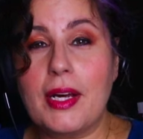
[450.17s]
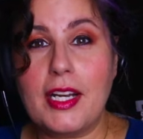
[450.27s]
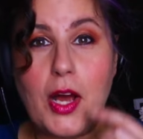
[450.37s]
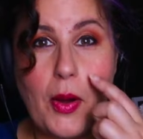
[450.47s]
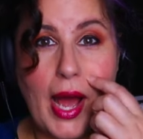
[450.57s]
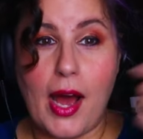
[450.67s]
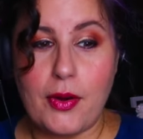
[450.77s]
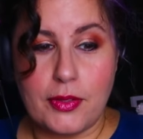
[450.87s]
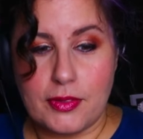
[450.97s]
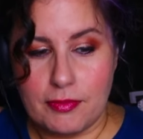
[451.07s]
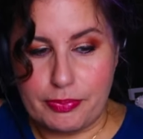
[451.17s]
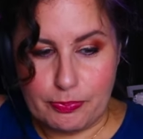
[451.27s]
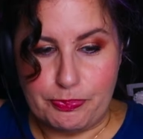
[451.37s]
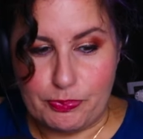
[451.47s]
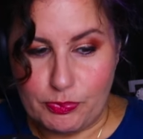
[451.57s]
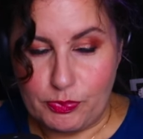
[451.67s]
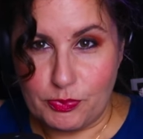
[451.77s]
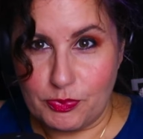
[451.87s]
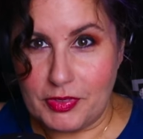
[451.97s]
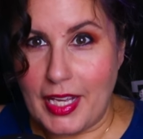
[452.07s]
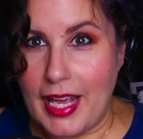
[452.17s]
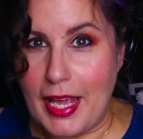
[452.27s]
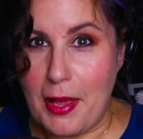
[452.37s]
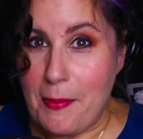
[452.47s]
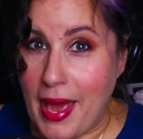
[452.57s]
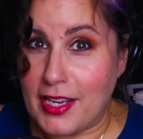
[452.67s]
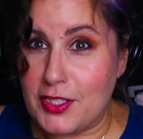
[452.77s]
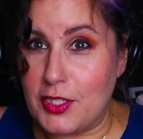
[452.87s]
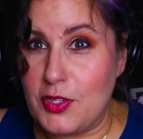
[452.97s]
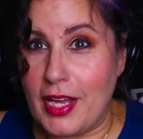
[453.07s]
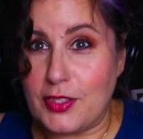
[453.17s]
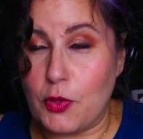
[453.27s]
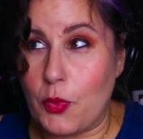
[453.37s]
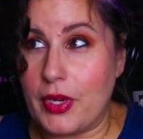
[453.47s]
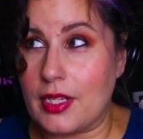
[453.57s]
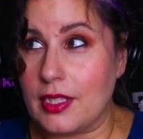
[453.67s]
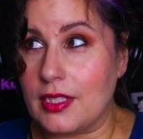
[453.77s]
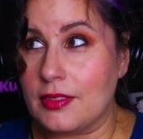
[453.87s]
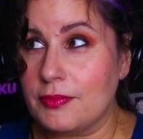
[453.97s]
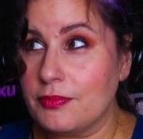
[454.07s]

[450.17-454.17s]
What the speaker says: want to know how he managed to do that so quickly.